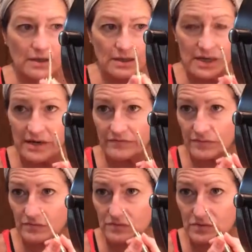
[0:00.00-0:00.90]
And I
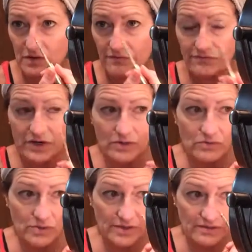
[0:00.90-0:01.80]
have a
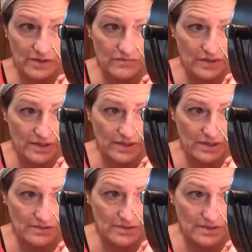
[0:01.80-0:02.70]
freckle right there that I
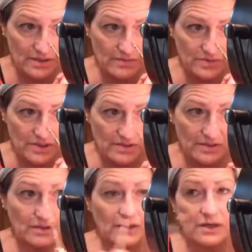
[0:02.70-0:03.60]
cannot stand. I'm dotting
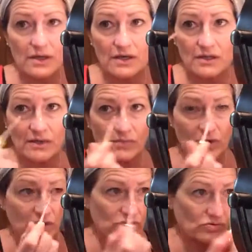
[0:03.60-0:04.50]
it. Then I'm
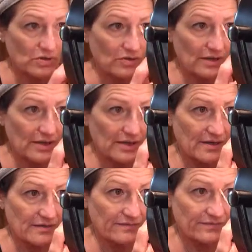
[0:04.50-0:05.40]
going to draw a
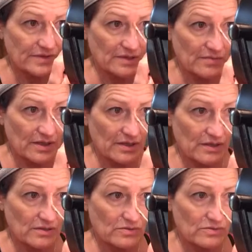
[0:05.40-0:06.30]
line down my
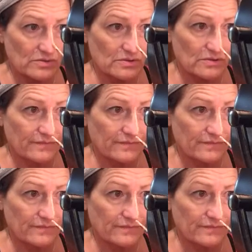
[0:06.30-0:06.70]
nose,